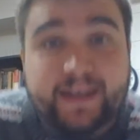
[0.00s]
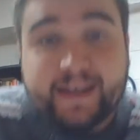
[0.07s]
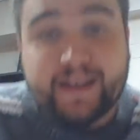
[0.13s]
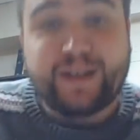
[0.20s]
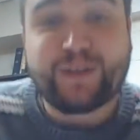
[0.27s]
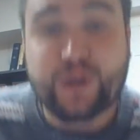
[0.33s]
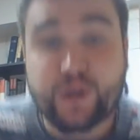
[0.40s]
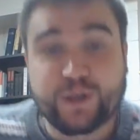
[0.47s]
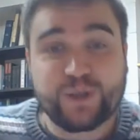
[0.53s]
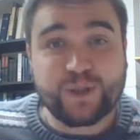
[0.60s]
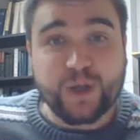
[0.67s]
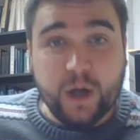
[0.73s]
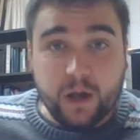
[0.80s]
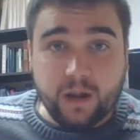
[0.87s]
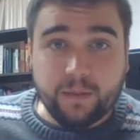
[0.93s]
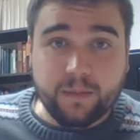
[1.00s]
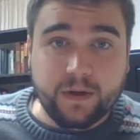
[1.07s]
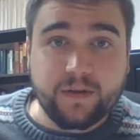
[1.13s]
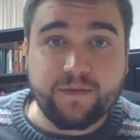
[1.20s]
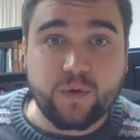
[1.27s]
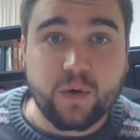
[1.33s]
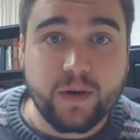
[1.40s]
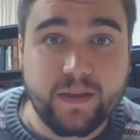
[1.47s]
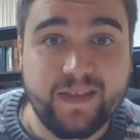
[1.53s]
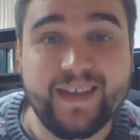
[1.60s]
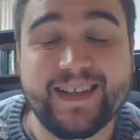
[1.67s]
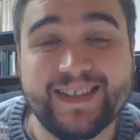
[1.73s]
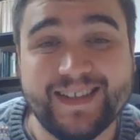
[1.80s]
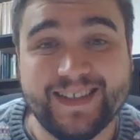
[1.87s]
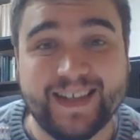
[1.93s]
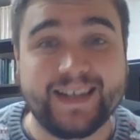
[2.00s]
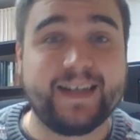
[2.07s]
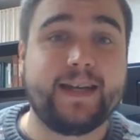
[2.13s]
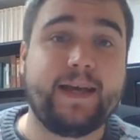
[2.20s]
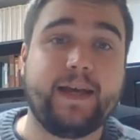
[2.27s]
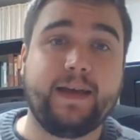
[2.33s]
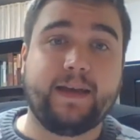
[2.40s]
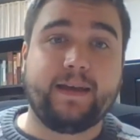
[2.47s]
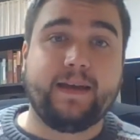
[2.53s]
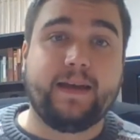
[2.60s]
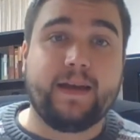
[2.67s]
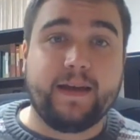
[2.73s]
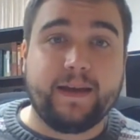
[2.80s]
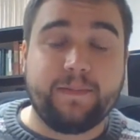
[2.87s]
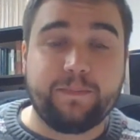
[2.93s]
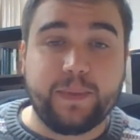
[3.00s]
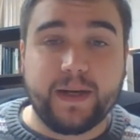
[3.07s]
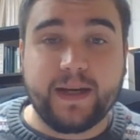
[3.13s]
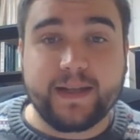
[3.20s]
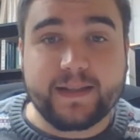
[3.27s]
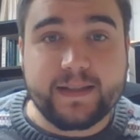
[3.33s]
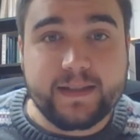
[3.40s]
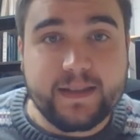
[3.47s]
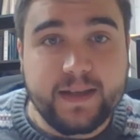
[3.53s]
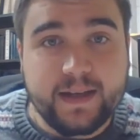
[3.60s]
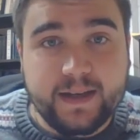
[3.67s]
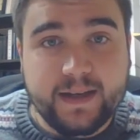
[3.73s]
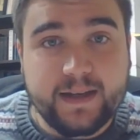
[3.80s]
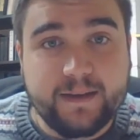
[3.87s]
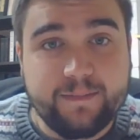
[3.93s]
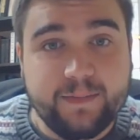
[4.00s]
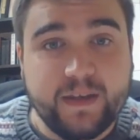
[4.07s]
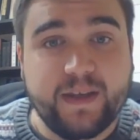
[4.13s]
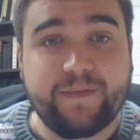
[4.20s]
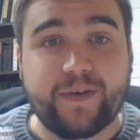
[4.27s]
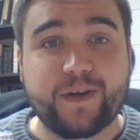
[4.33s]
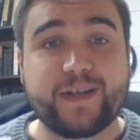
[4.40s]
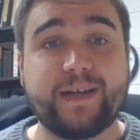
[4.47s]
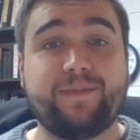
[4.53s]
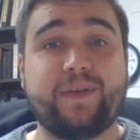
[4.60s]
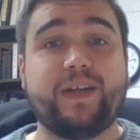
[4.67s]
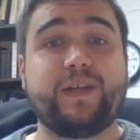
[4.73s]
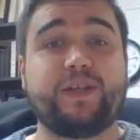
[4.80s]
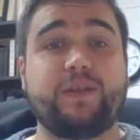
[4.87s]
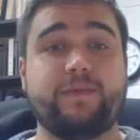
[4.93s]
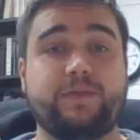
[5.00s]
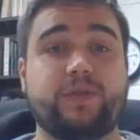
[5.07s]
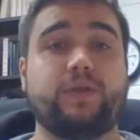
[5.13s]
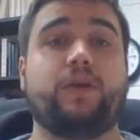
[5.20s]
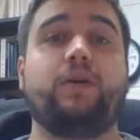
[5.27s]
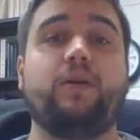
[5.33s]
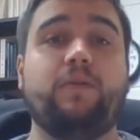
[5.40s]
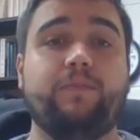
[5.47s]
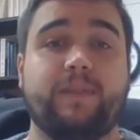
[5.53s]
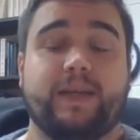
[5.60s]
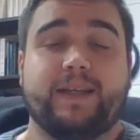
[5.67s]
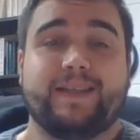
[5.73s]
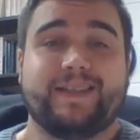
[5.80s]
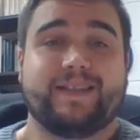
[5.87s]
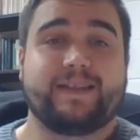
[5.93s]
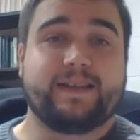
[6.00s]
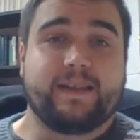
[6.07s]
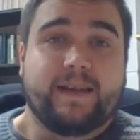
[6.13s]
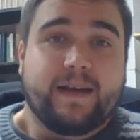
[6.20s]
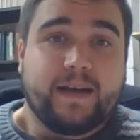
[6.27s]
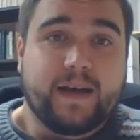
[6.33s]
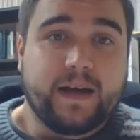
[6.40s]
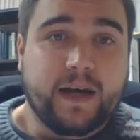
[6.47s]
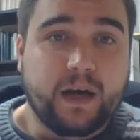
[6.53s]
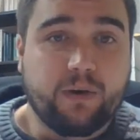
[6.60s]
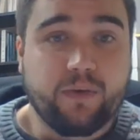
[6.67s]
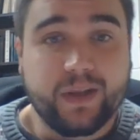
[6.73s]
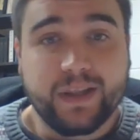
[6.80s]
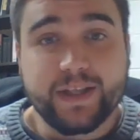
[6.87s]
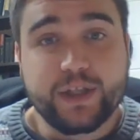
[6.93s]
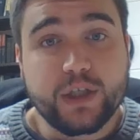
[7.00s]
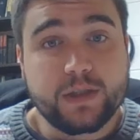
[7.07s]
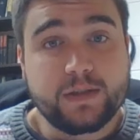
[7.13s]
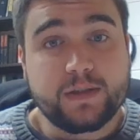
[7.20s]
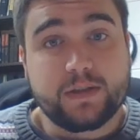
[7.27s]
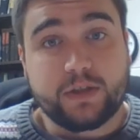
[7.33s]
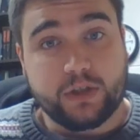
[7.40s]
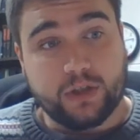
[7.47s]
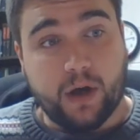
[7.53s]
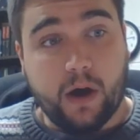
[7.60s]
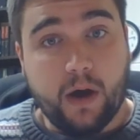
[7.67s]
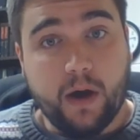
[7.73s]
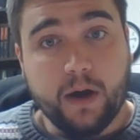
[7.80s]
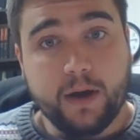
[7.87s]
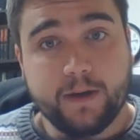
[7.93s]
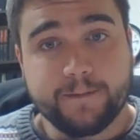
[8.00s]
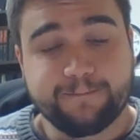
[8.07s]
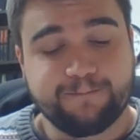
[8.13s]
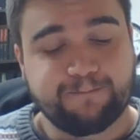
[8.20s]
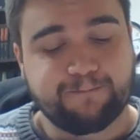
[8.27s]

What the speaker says: It is our psalm for this Sunday, but if our definition of psalm is a religious song